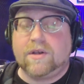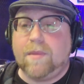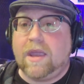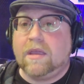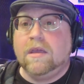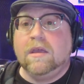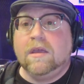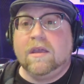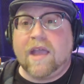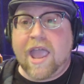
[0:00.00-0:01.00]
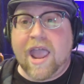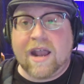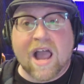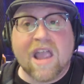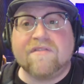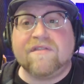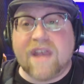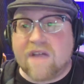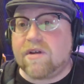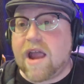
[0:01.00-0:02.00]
to me. Mm-hmm. And I have never,